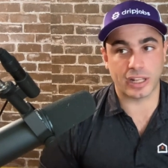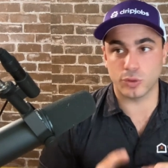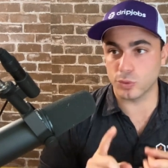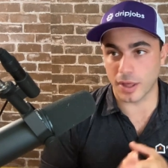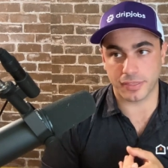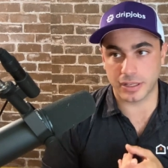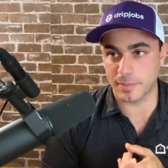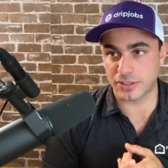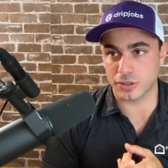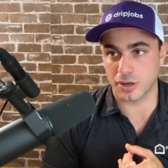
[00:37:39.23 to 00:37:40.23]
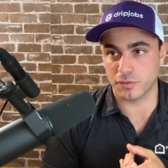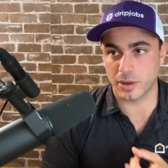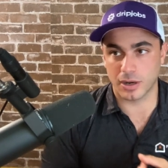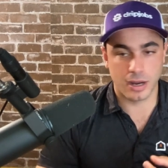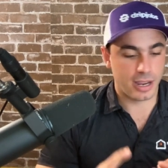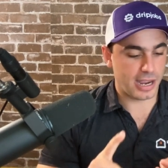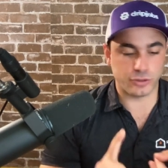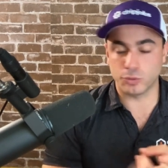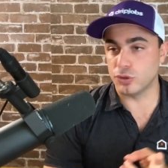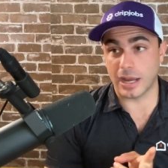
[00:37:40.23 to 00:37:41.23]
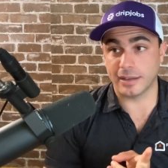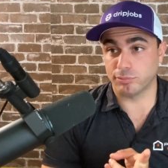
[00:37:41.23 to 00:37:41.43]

I knew nothing about software. I knew no, I